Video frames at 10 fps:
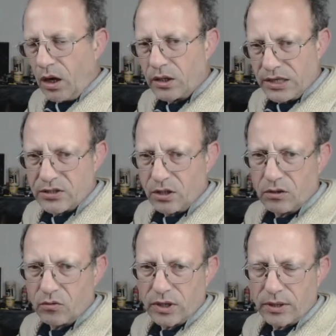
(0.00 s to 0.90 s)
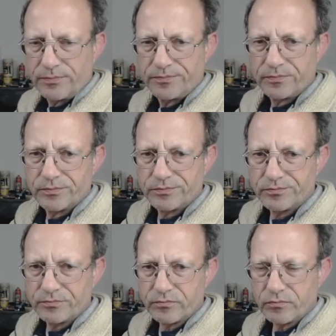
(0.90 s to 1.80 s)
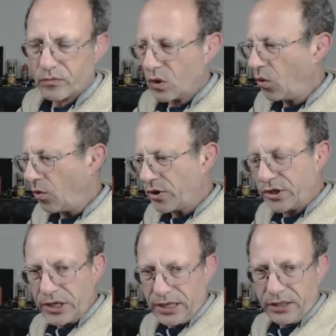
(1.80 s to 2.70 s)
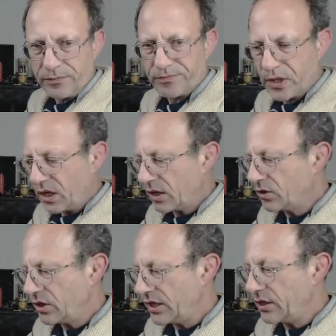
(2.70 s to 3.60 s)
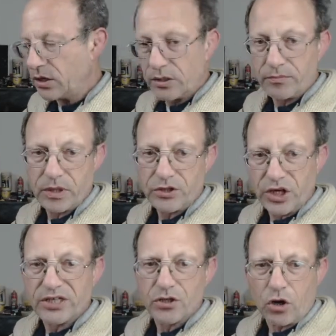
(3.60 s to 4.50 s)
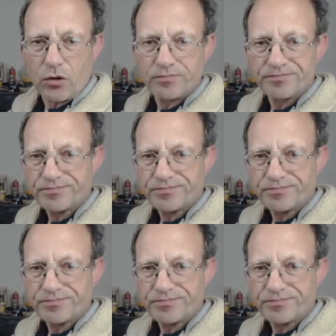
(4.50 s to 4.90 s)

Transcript: Okay, so what we're going to need, you need a jigsaw.